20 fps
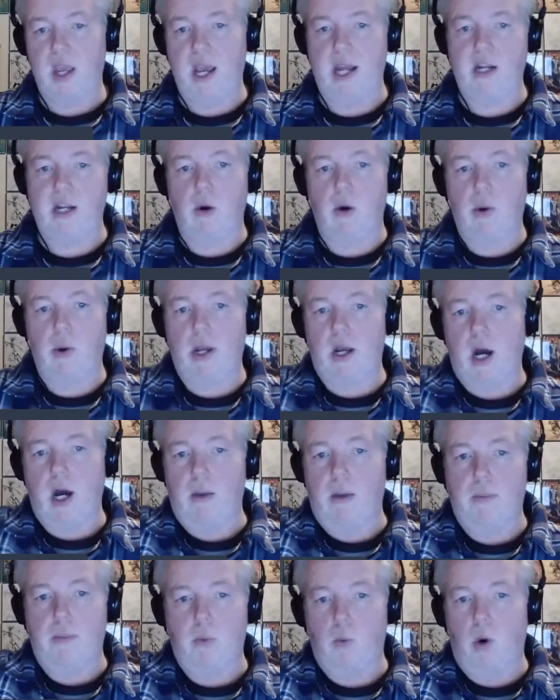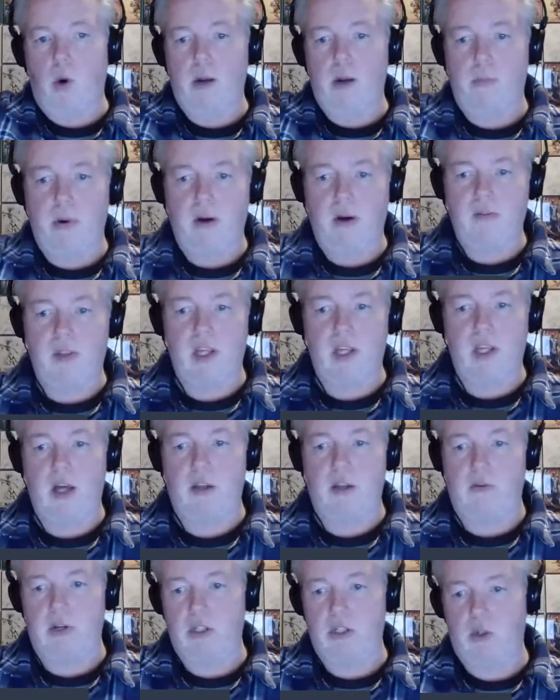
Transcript: and going up one above the other.